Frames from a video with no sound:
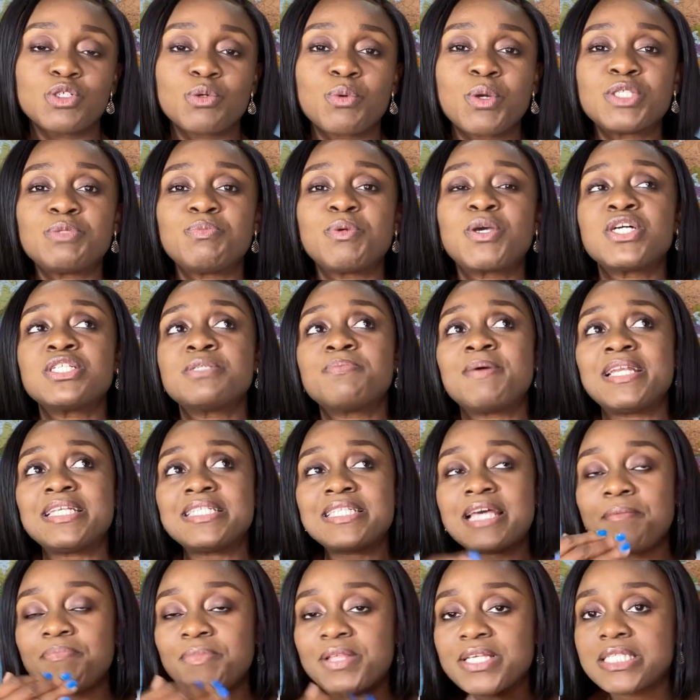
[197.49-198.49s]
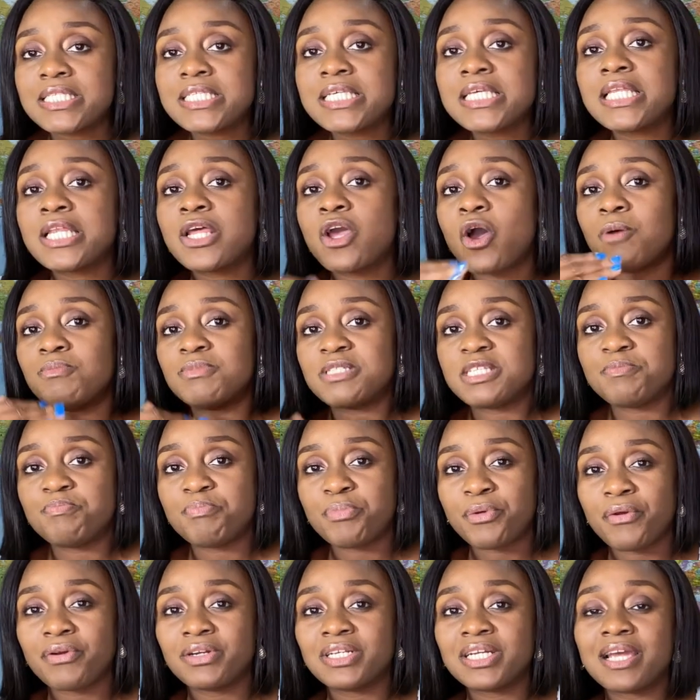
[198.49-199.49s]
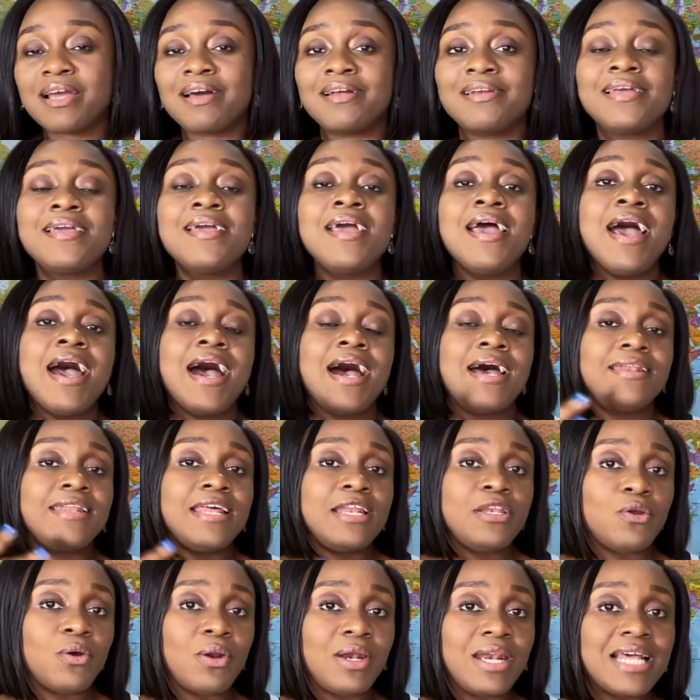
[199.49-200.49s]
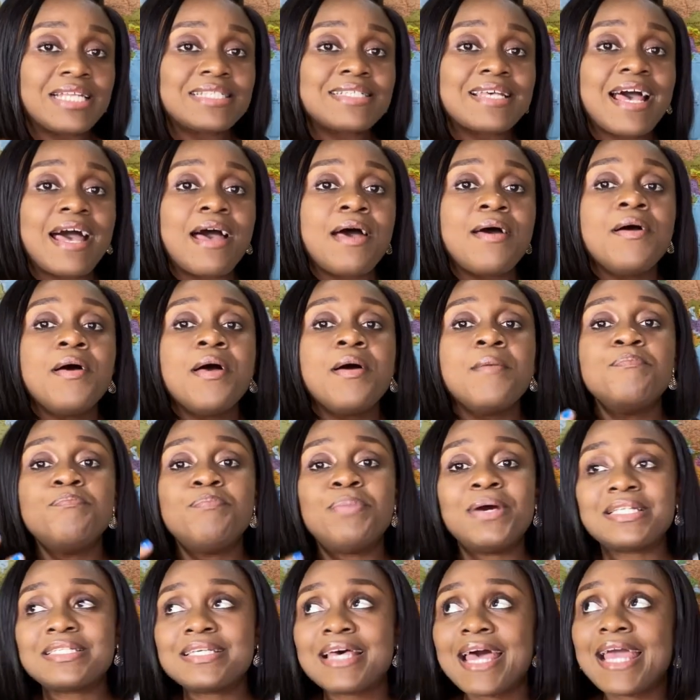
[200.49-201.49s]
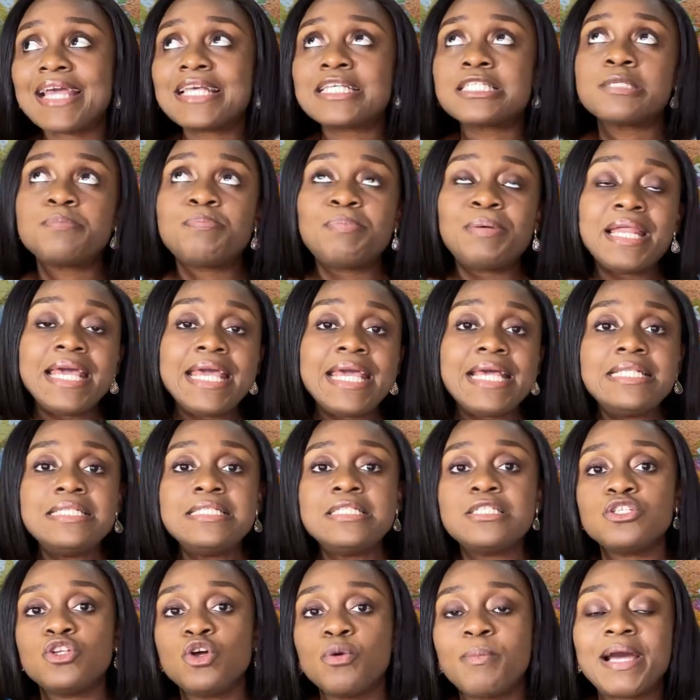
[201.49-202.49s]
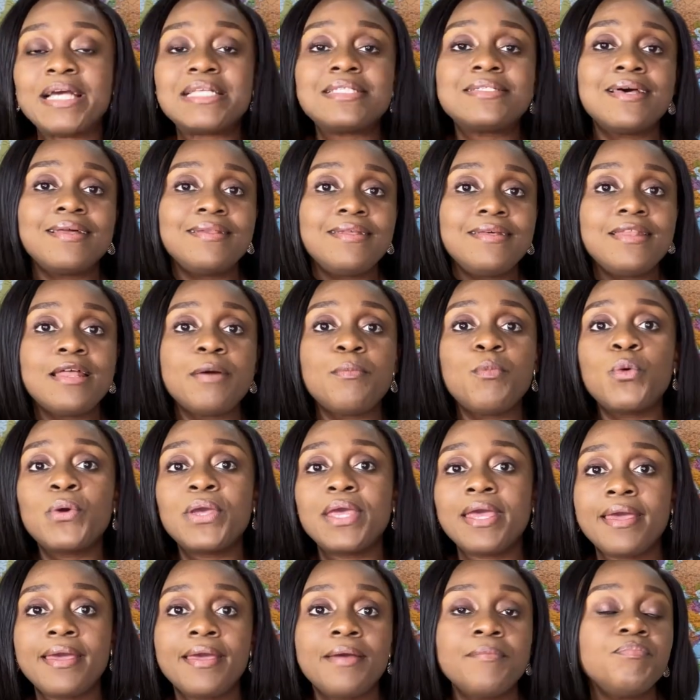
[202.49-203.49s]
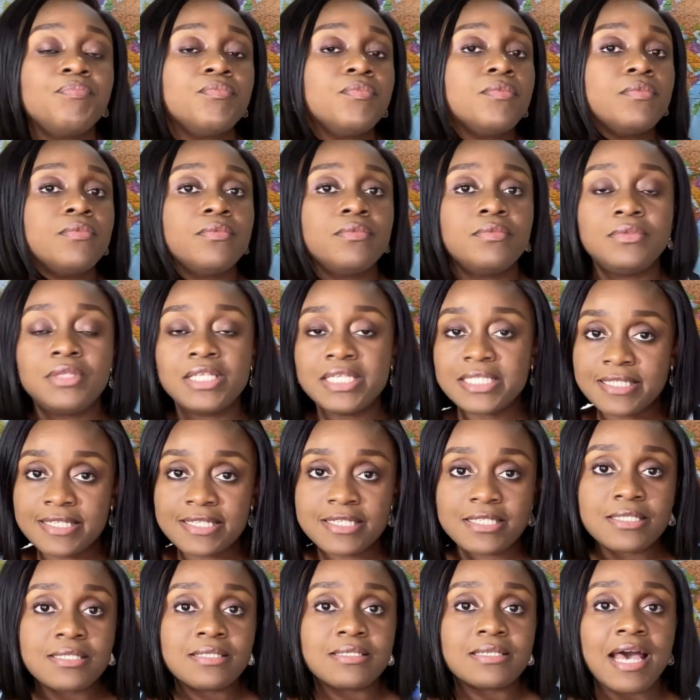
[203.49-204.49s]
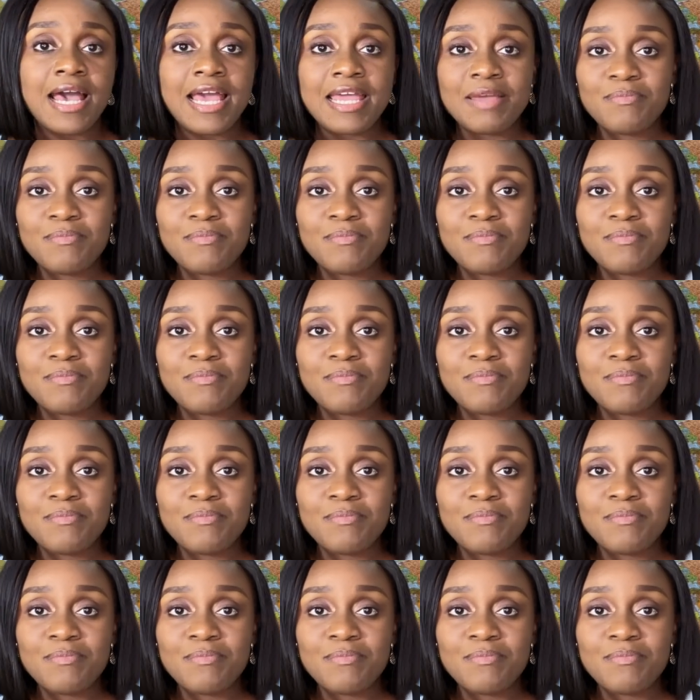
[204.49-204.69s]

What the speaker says: Because by the time they see it comes in periodically, and then your letter better explains, by telling them, okay, this is